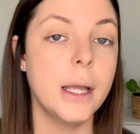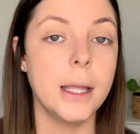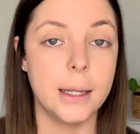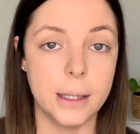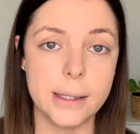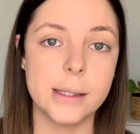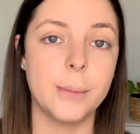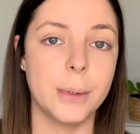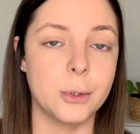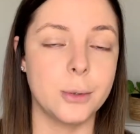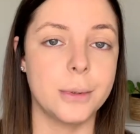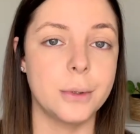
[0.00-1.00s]
It is
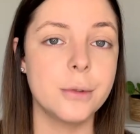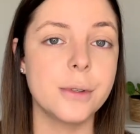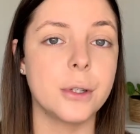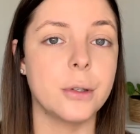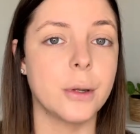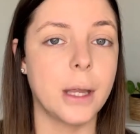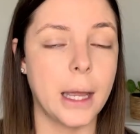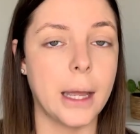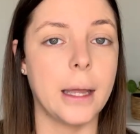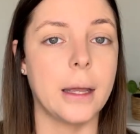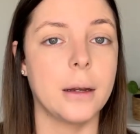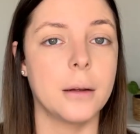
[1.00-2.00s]
buildable, so you
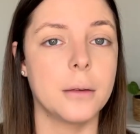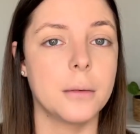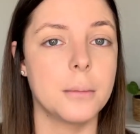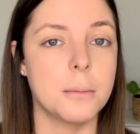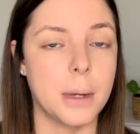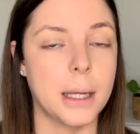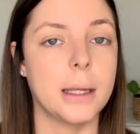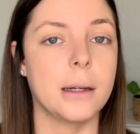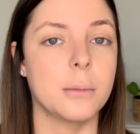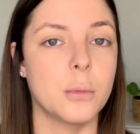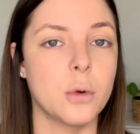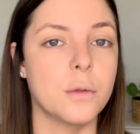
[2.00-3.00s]
can make it a more